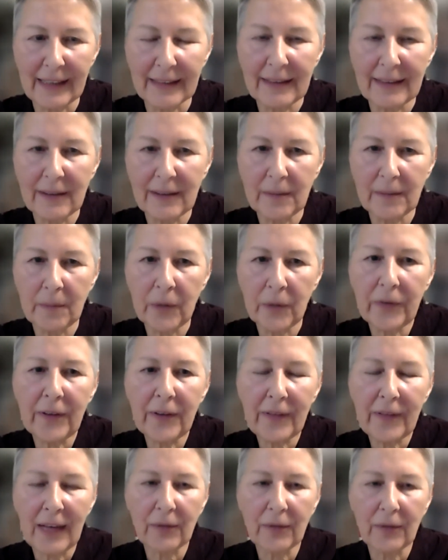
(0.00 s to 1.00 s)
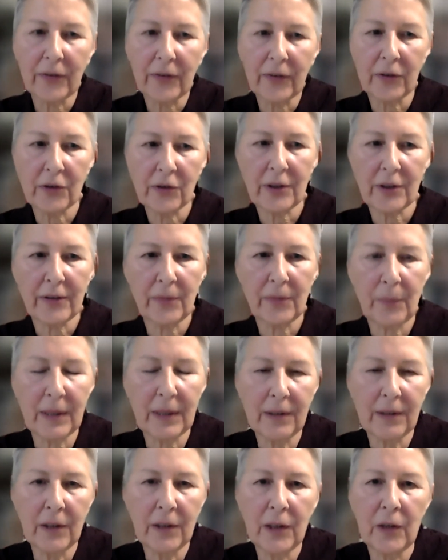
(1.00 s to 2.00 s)
So most of that research has
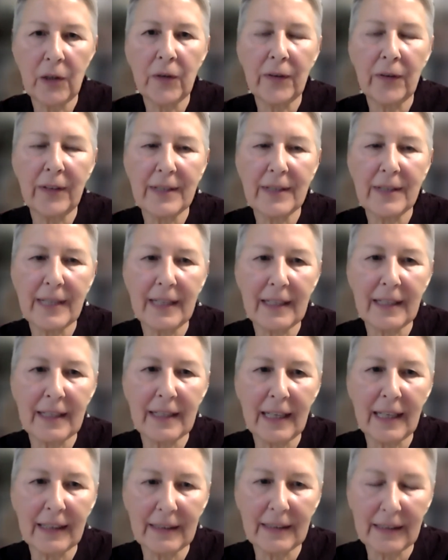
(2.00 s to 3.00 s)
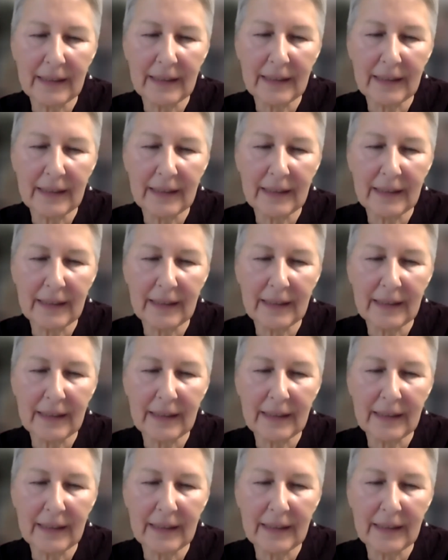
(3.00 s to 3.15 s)
been using data that